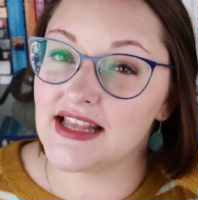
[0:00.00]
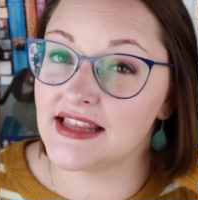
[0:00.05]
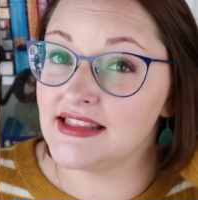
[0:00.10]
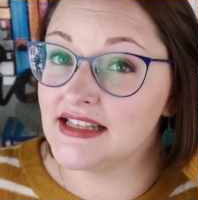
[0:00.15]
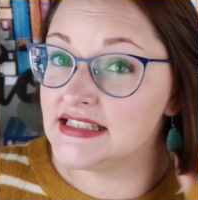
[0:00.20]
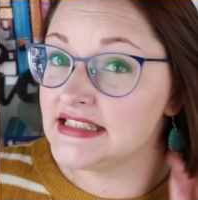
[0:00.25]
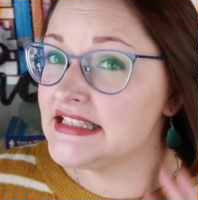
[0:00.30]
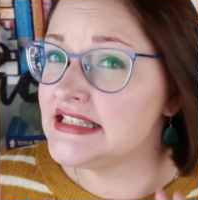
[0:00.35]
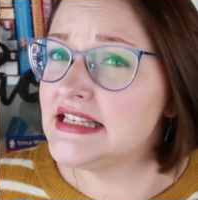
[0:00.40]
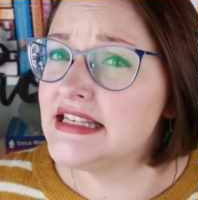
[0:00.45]
and
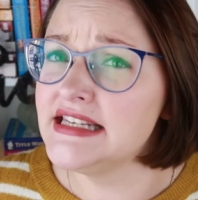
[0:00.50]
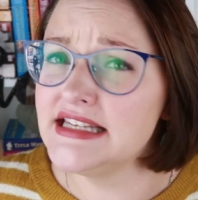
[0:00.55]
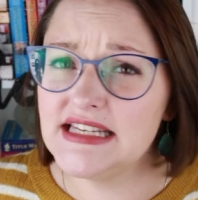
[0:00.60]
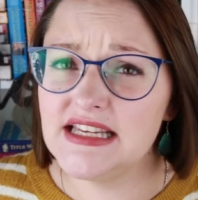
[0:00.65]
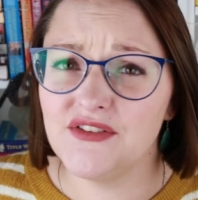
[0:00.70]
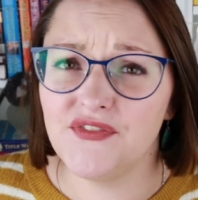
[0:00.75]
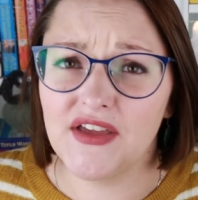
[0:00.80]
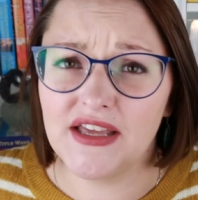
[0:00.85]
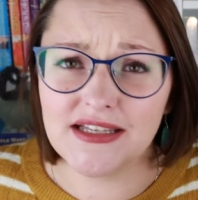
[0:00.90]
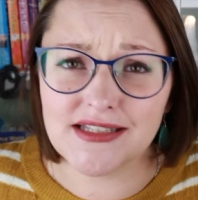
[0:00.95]
the
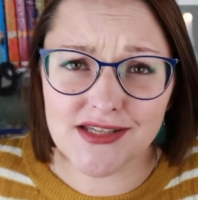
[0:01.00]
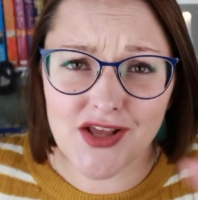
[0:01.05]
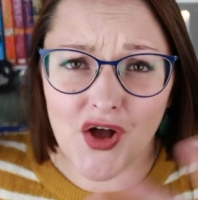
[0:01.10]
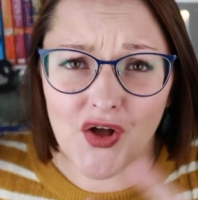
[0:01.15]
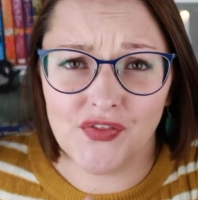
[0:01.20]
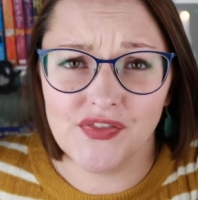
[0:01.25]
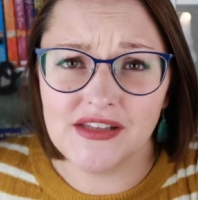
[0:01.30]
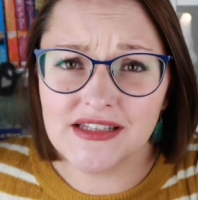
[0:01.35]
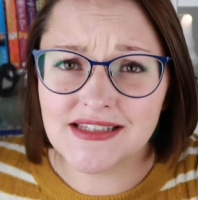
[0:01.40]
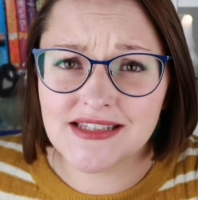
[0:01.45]
diva is
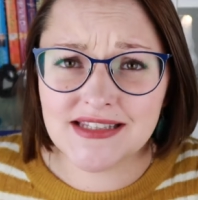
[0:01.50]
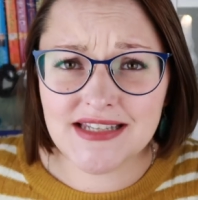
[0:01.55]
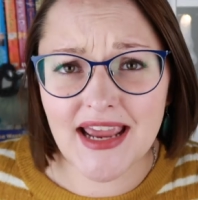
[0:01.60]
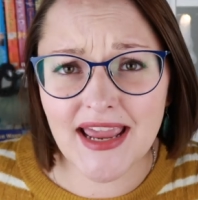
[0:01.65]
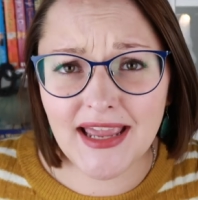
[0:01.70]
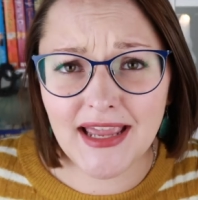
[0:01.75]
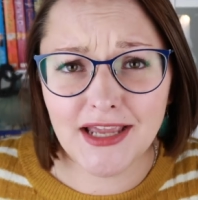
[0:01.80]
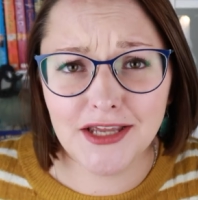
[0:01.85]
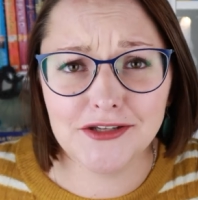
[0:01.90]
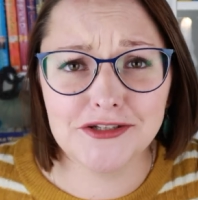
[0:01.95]
on the
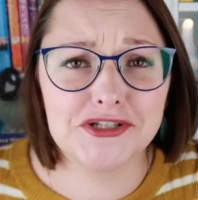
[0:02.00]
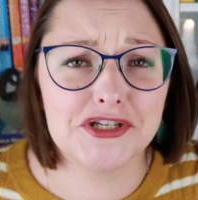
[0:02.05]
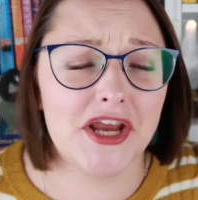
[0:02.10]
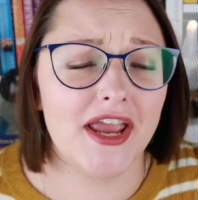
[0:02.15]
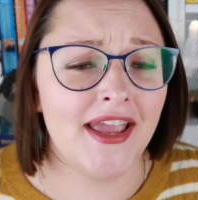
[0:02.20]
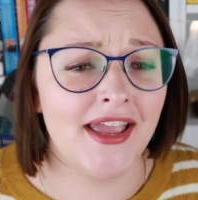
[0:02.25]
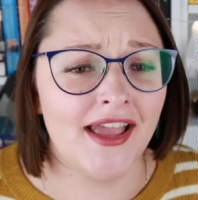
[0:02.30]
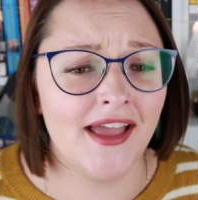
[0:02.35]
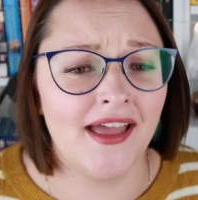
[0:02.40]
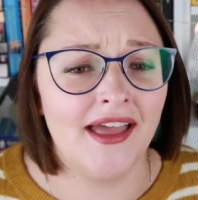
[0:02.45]

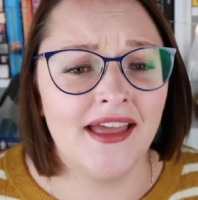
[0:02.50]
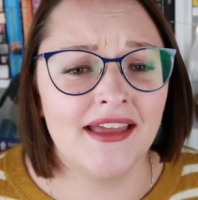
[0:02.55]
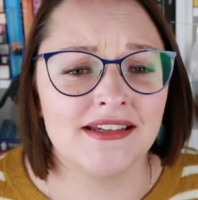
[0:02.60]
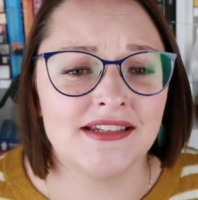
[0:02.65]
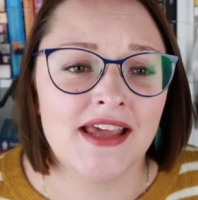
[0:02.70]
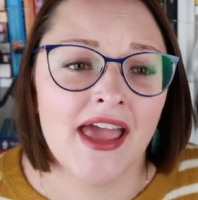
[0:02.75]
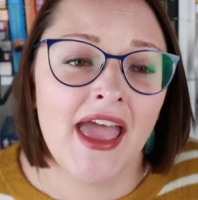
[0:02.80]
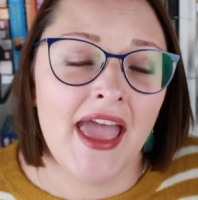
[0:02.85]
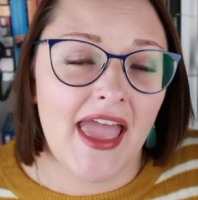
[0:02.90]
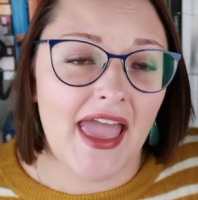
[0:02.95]
stage,
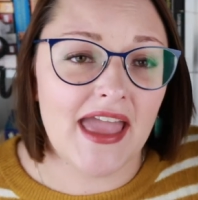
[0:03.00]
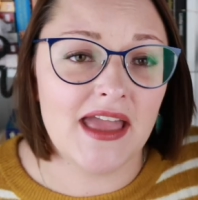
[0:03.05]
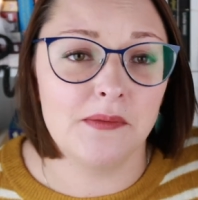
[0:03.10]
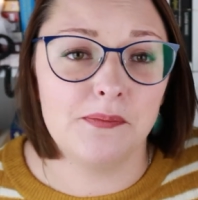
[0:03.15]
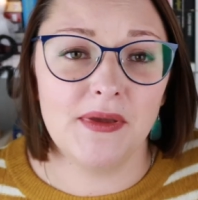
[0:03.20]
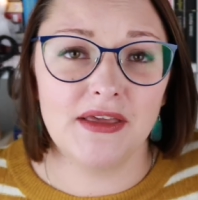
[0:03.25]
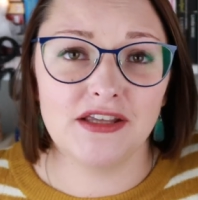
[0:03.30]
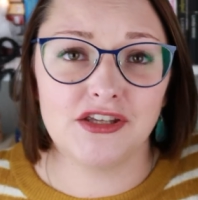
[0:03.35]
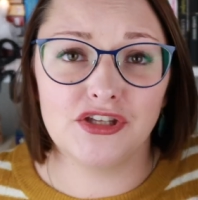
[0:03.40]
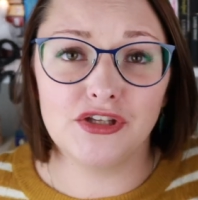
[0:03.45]
and a
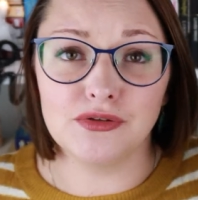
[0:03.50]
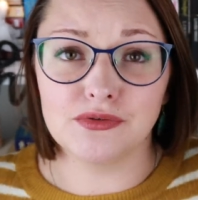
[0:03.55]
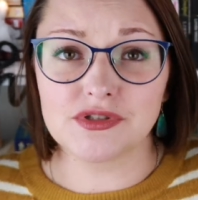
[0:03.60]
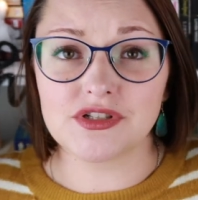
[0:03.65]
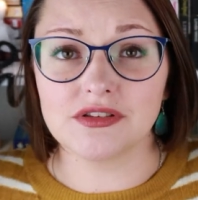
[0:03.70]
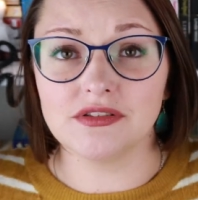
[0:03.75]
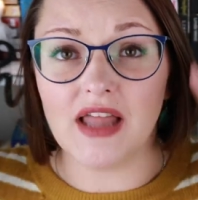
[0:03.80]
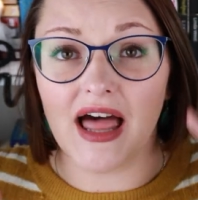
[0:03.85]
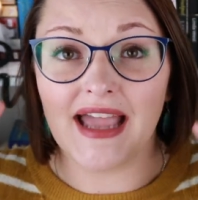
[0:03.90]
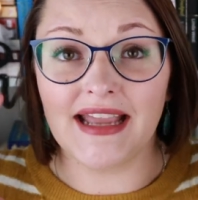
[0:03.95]
big, huge
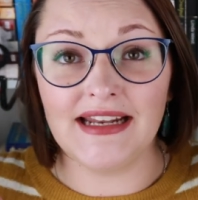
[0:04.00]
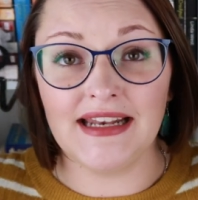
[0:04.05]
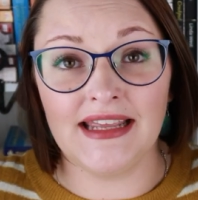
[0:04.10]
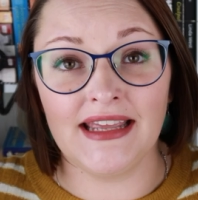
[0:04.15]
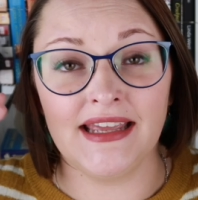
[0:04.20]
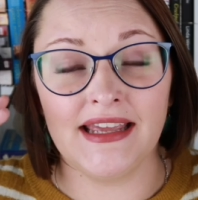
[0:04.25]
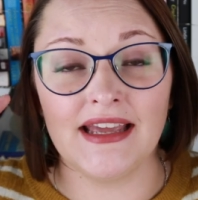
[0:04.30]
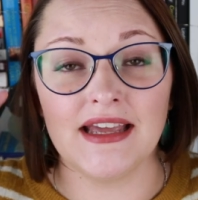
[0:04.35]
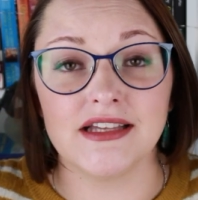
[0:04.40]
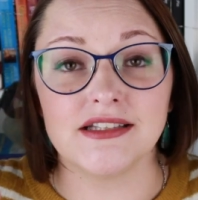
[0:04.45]

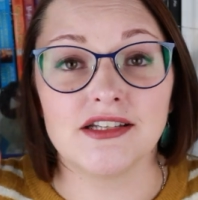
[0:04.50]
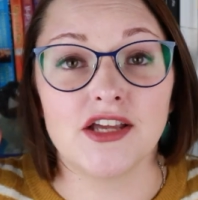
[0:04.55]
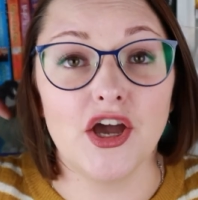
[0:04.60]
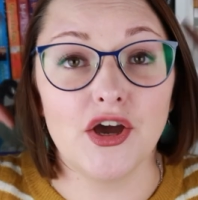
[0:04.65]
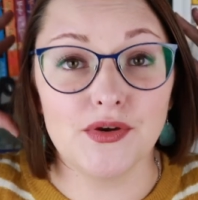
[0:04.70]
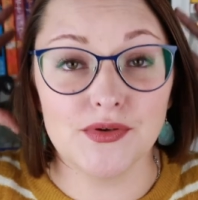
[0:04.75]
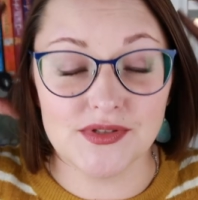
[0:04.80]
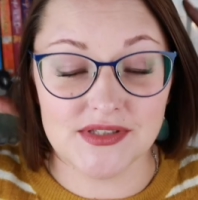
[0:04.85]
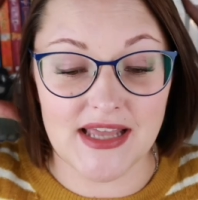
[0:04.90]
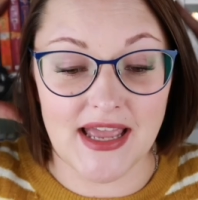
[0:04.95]
lighting
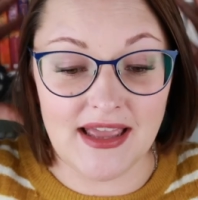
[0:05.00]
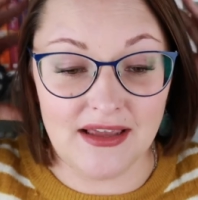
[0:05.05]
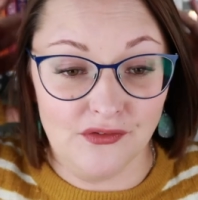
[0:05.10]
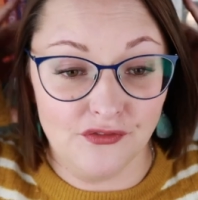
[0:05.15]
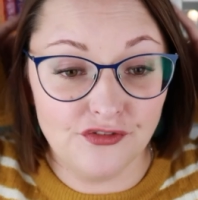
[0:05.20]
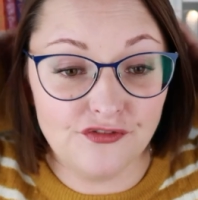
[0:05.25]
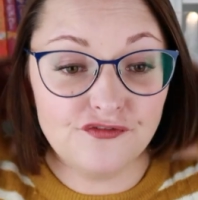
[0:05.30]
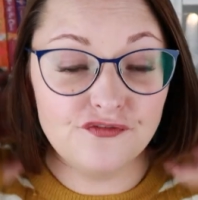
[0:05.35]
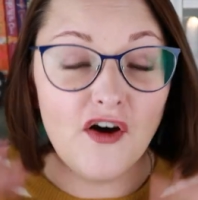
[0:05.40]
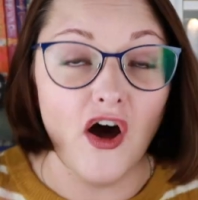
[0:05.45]
goes
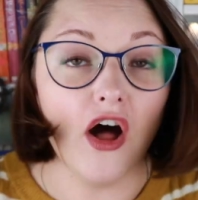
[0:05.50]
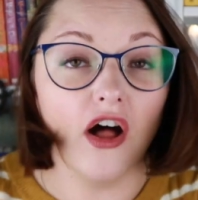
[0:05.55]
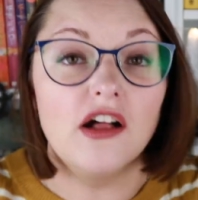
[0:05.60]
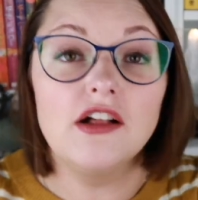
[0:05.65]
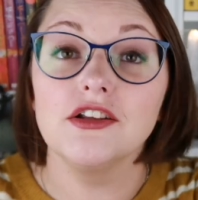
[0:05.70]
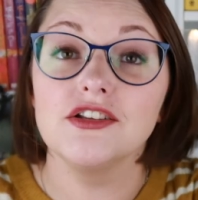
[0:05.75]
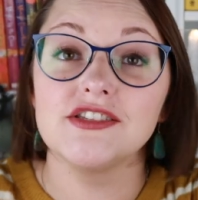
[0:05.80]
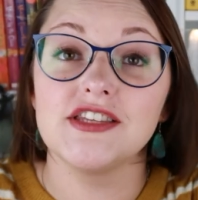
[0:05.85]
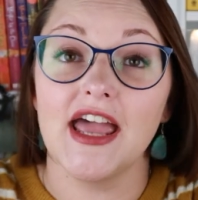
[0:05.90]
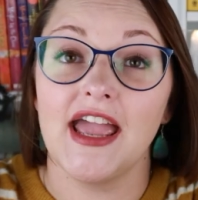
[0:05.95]
and
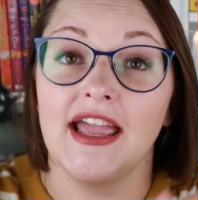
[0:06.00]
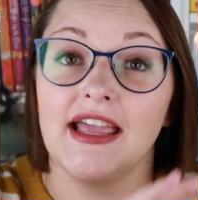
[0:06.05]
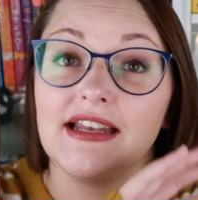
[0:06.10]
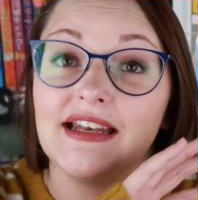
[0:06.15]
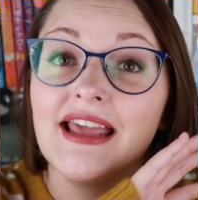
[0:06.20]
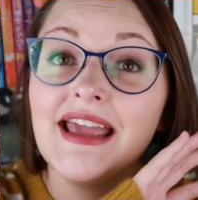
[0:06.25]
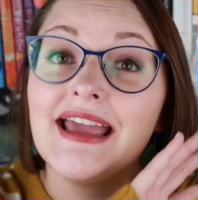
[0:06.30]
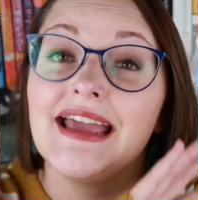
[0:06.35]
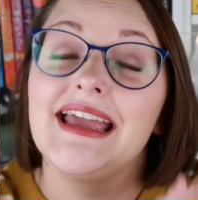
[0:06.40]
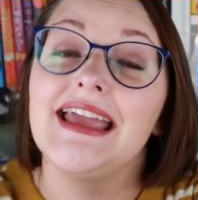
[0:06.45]
falls
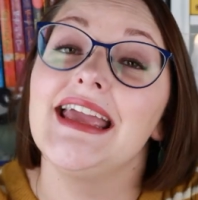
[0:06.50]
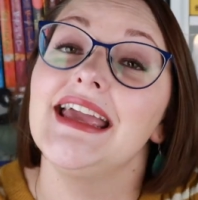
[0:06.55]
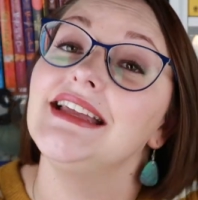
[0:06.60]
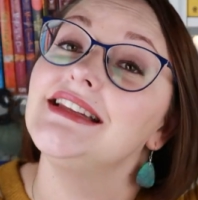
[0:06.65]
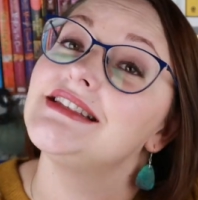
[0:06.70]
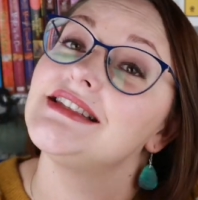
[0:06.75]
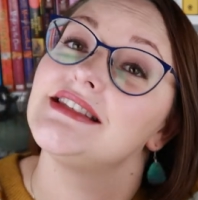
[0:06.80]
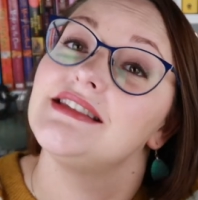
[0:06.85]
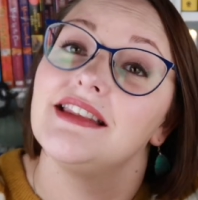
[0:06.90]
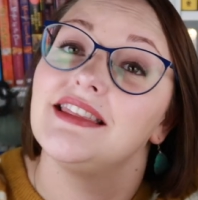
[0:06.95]
and
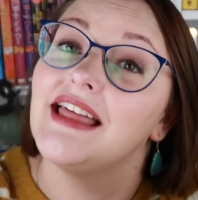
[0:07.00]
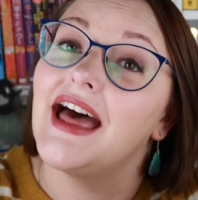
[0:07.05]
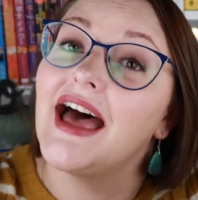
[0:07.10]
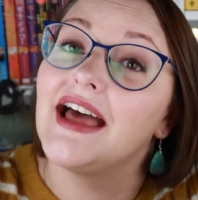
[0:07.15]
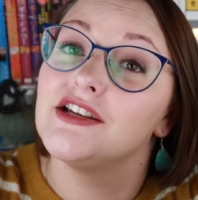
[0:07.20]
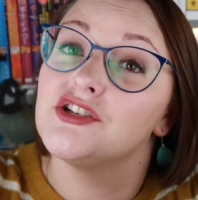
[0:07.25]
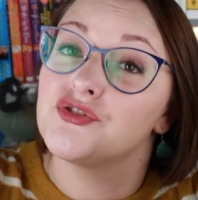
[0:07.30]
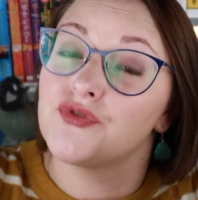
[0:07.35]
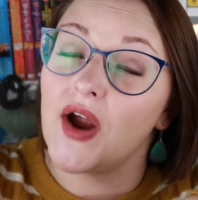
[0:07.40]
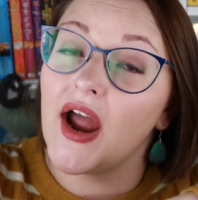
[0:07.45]
hits
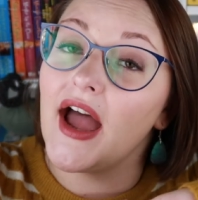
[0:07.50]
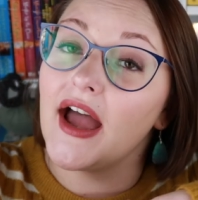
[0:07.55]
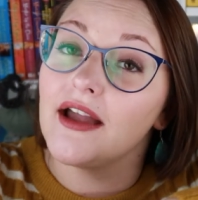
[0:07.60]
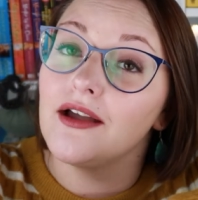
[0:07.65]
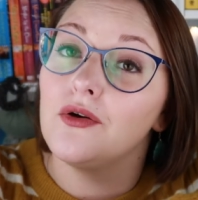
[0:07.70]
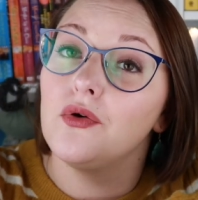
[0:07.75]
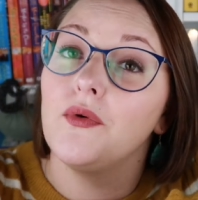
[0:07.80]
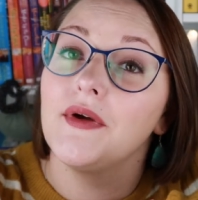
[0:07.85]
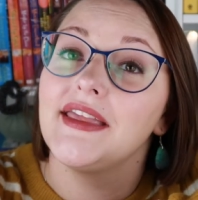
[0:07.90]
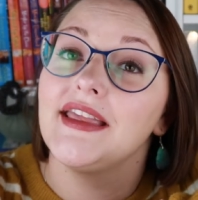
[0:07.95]
that
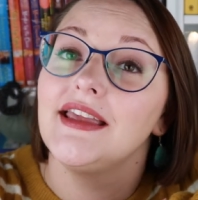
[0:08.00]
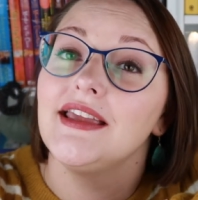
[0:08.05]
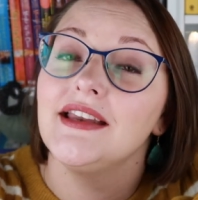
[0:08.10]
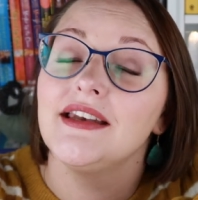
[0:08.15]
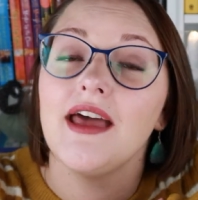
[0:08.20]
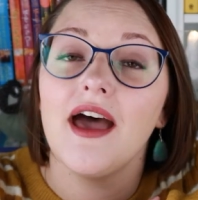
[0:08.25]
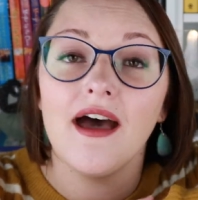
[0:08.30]
drag queen.